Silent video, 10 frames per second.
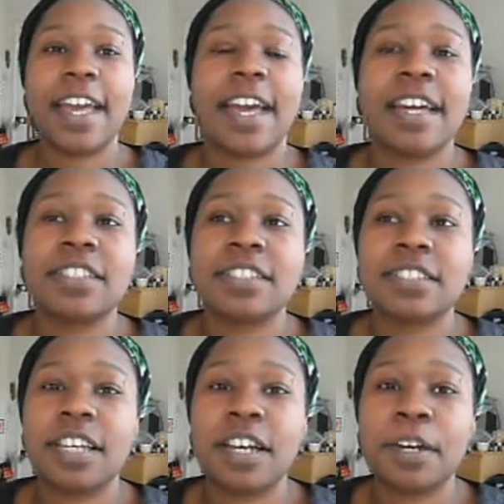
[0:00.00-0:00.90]
And
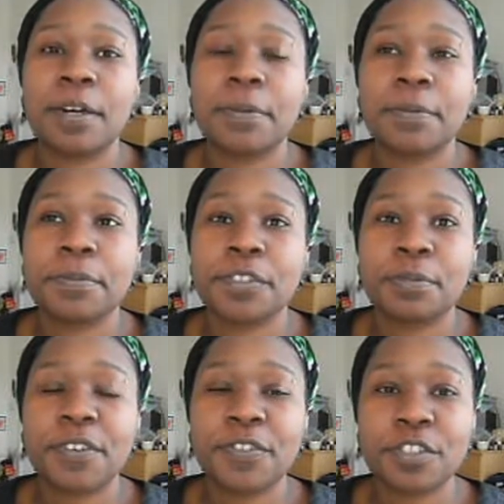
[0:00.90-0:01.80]
to
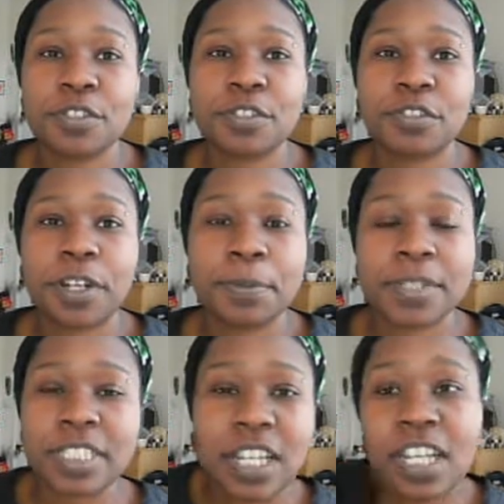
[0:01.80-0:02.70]
my 4
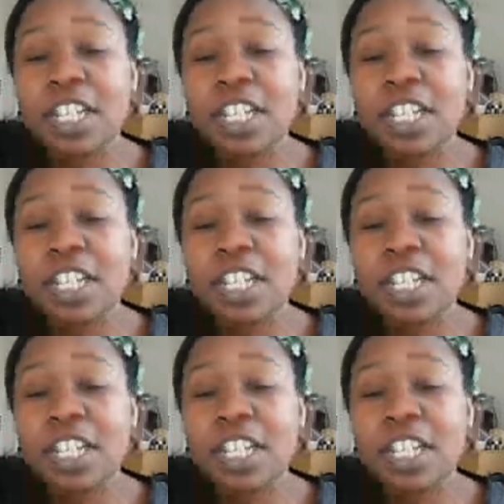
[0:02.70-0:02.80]
subscribers,